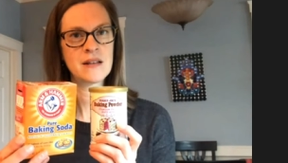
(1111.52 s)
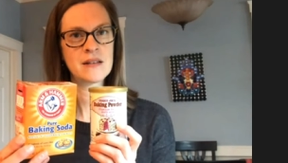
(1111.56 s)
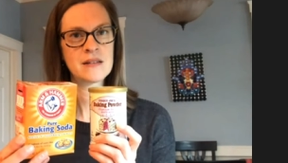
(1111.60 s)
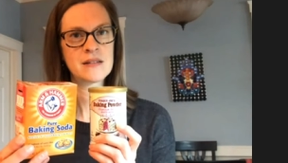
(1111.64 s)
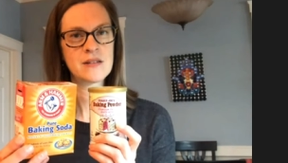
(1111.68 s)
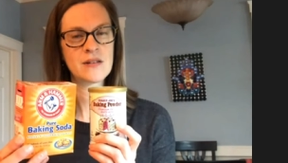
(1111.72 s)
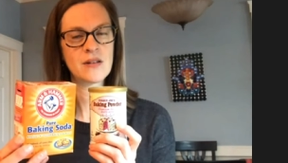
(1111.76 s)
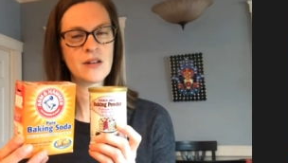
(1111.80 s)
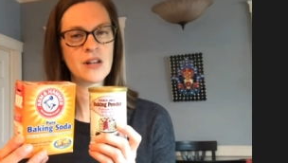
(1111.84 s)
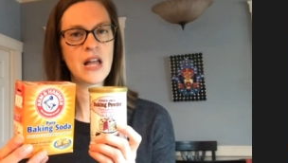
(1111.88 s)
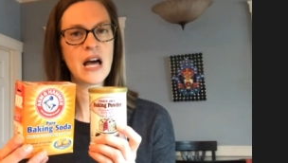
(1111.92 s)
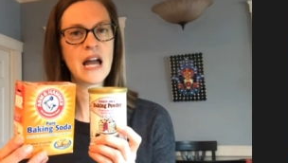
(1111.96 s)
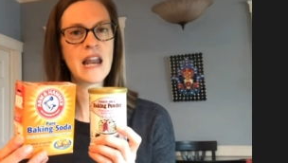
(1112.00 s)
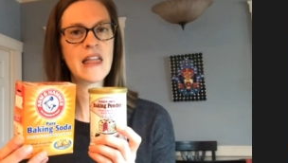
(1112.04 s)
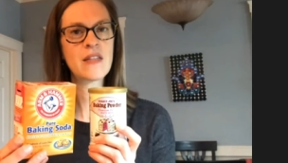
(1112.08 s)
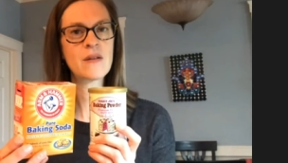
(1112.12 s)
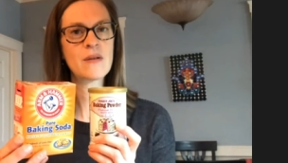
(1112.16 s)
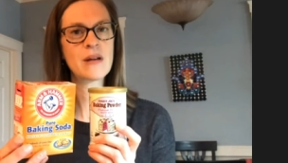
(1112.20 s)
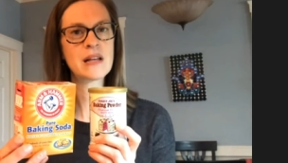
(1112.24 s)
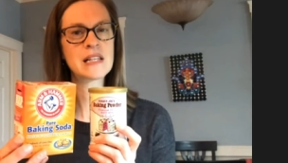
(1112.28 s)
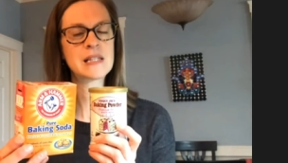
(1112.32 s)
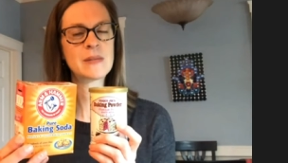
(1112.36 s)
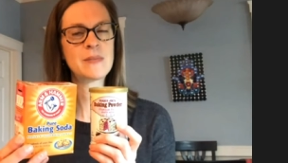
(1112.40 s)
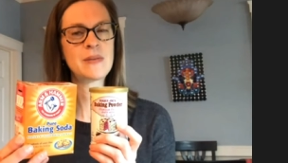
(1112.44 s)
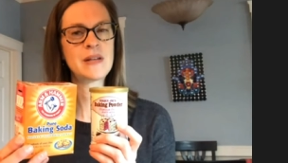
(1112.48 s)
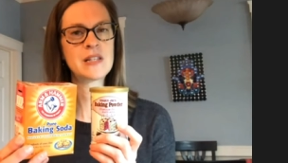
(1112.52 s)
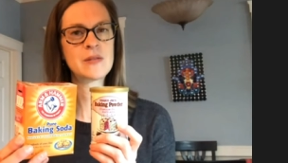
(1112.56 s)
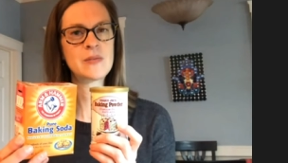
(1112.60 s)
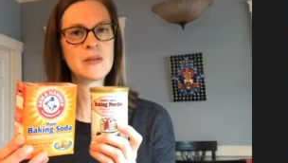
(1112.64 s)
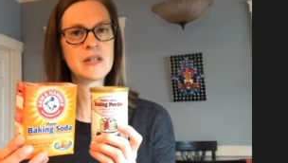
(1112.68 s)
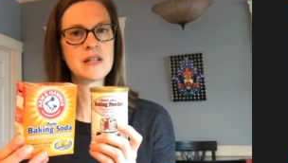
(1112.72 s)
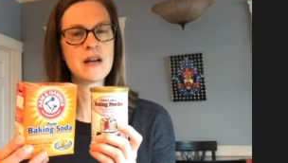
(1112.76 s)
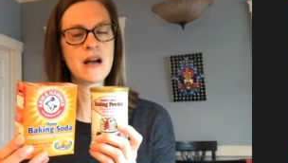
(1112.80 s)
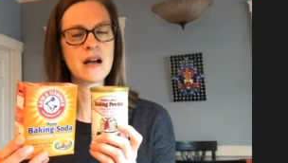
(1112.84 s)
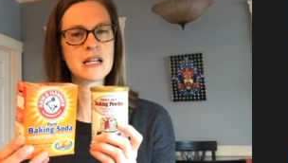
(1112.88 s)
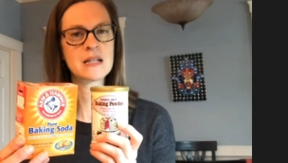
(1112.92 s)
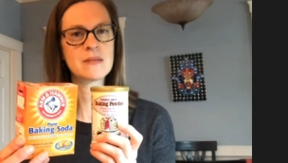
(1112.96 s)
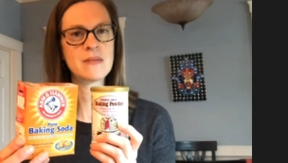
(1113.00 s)
So a lot of the recipes we
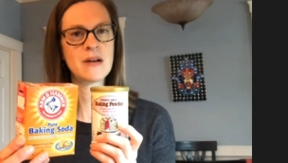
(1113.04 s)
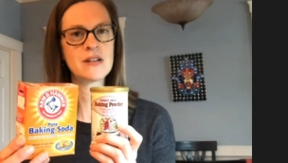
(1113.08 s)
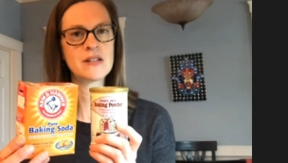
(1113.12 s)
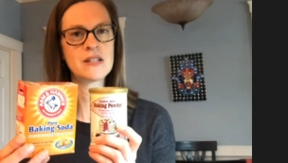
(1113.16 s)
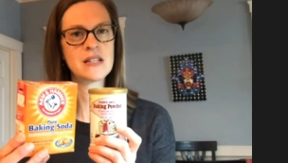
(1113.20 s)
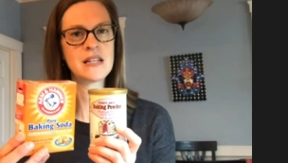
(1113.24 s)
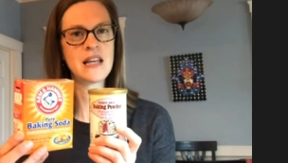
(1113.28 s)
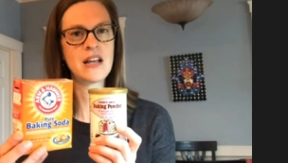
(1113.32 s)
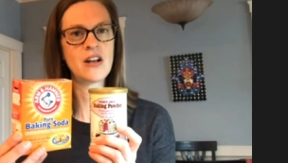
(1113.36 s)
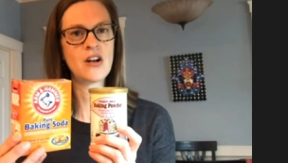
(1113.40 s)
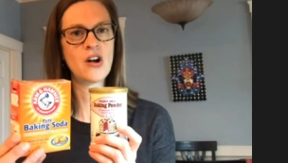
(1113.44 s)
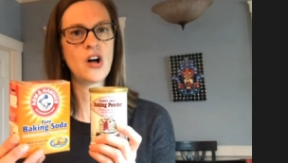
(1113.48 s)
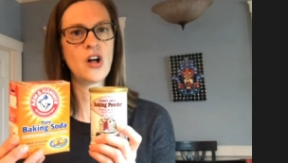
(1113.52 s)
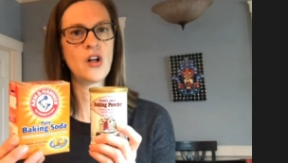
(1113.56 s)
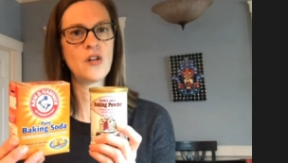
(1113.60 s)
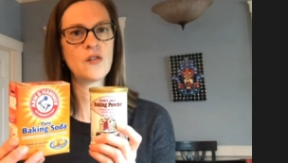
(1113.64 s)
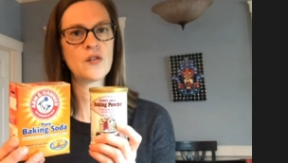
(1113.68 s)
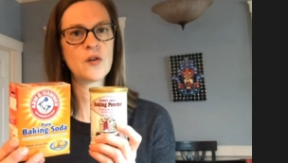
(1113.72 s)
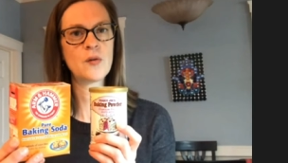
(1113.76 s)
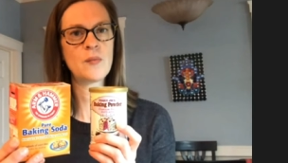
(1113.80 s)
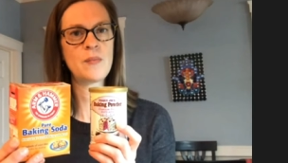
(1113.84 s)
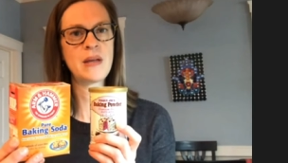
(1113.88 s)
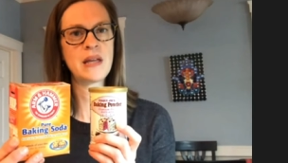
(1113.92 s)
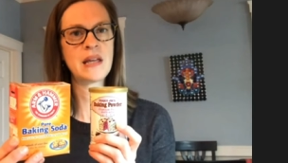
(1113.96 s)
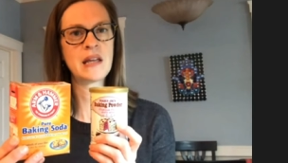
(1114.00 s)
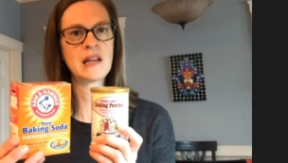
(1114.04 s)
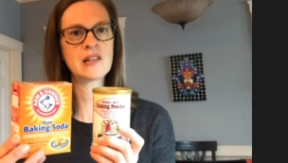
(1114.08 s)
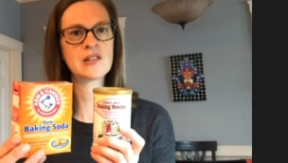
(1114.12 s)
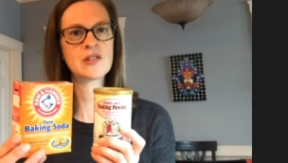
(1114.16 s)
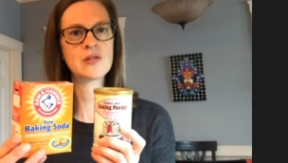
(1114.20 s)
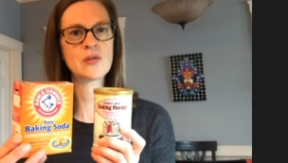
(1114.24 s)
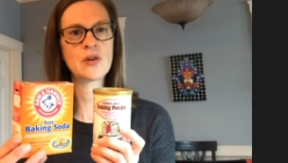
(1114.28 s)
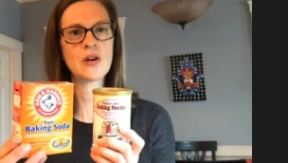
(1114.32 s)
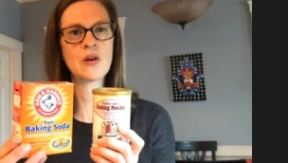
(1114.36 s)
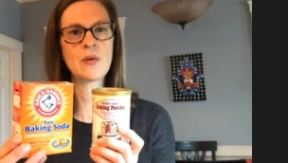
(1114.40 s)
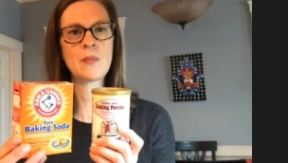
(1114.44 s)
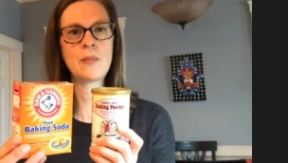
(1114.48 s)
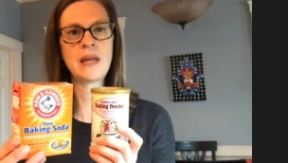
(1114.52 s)
talked about today call for baking
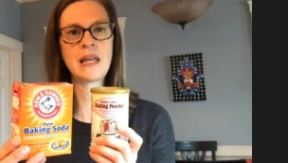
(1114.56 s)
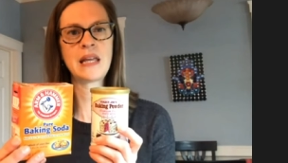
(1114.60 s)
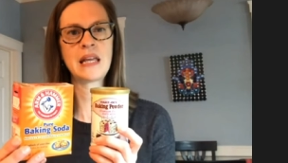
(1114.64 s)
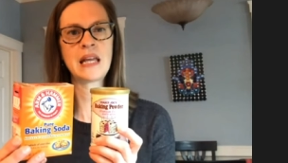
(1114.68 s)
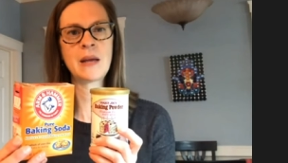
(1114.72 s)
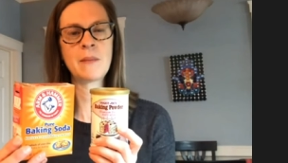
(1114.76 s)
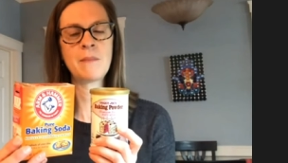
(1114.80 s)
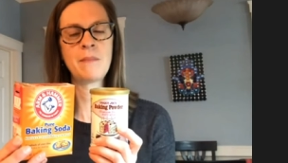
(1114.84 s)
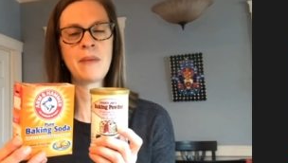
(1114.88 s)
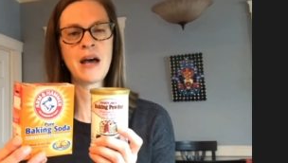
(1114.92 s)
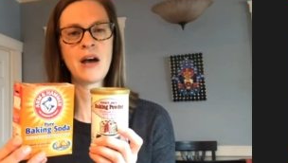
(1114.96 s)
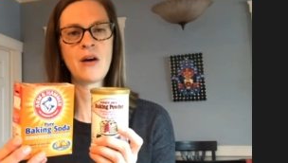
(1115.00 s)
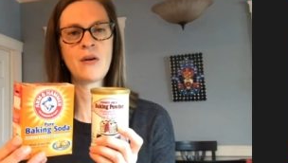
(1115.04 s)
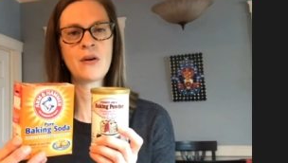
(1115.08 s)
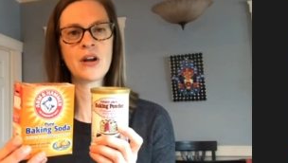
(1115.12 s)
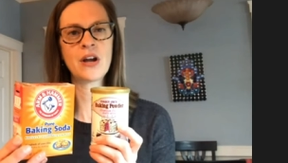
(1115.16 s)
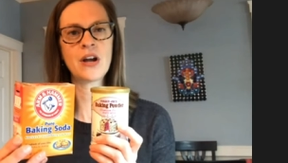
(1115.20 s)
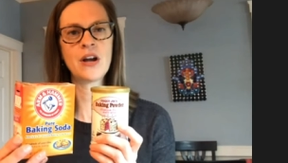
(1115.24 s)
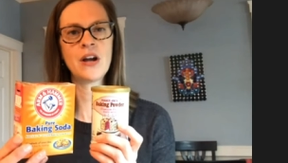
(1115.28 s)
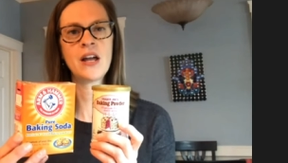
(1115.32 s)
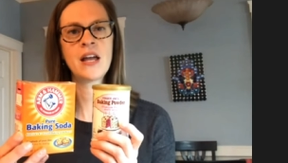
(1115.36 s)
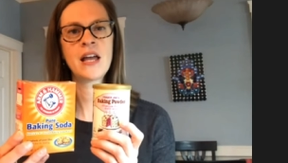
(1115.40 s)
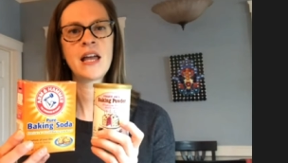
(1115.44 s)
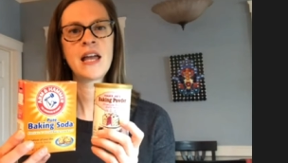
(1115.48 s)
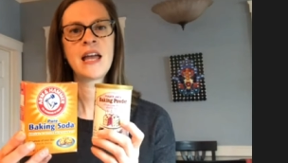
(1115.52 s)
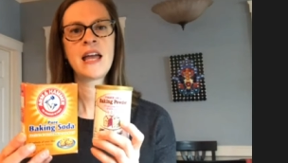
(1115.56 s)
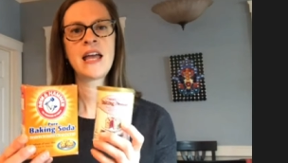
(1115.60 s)
soda or baking powder.